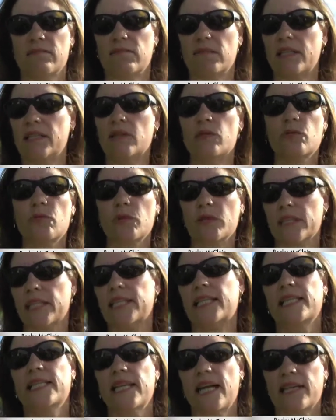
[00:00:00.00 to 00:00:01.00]
I didn't really
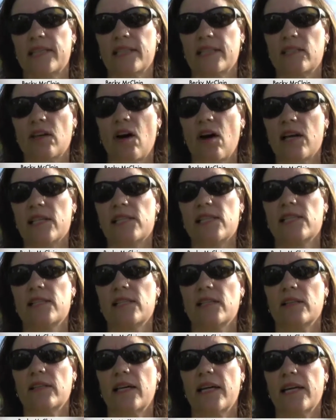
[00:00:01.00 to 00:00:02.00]
connect the dots
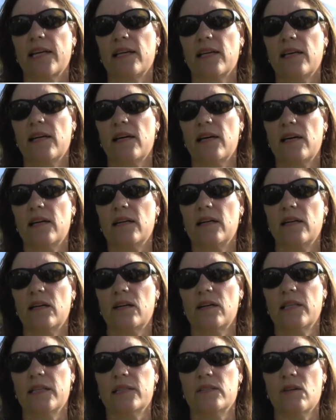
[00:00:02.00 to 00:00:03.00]
until I uh,
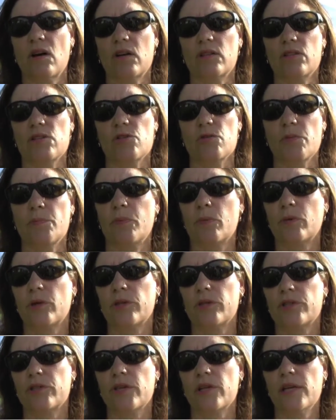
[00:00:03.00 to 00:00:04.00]
on a doctor's
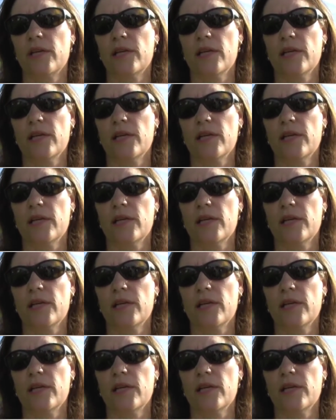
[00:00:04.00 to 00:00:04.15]
report.